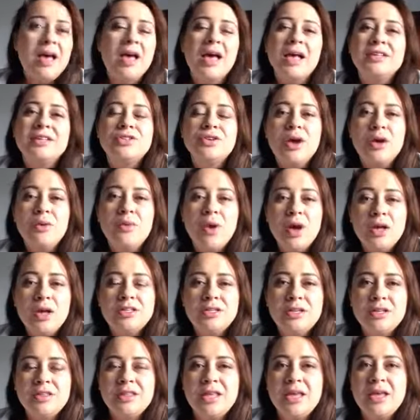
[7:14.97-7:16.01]
And so I want
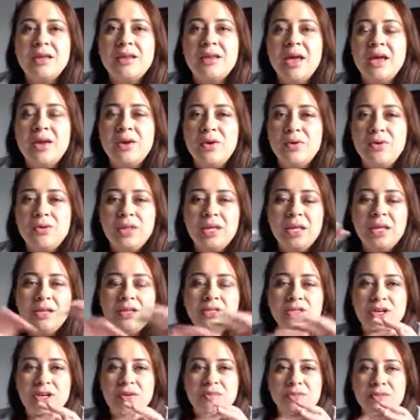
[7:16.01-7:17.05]
you to think not only in
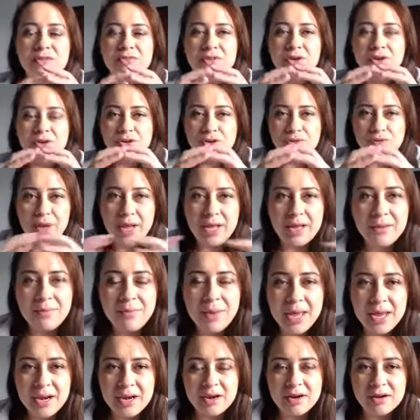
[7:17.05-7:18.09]
terms of your direct
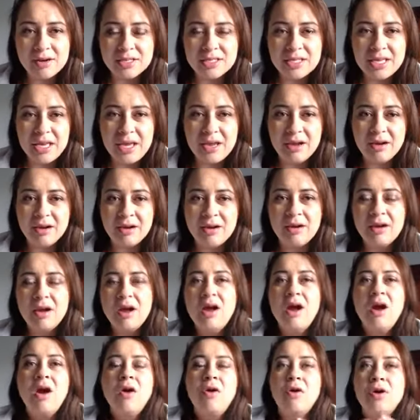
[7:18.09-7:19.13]
competitors here
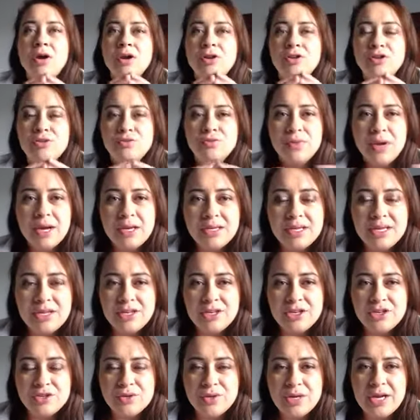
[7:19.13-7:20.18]
or your direct
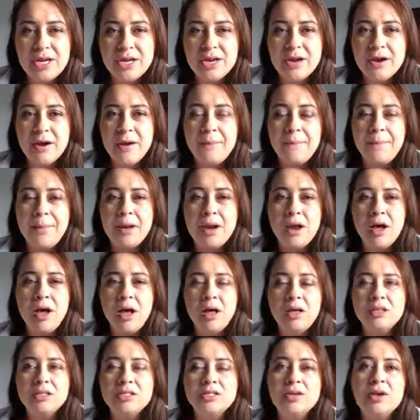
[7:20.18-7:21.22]
industry here, but
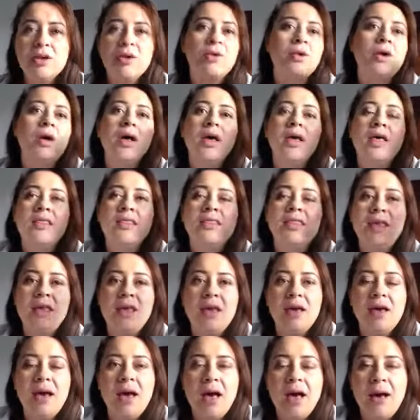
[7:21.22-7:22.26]
also
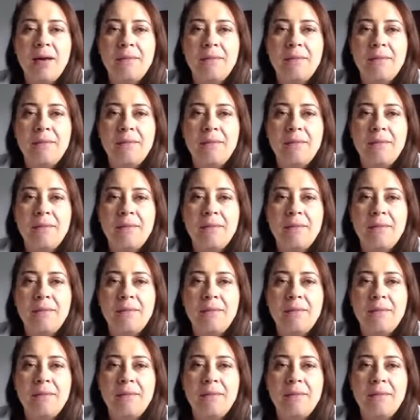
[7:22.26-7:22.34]
the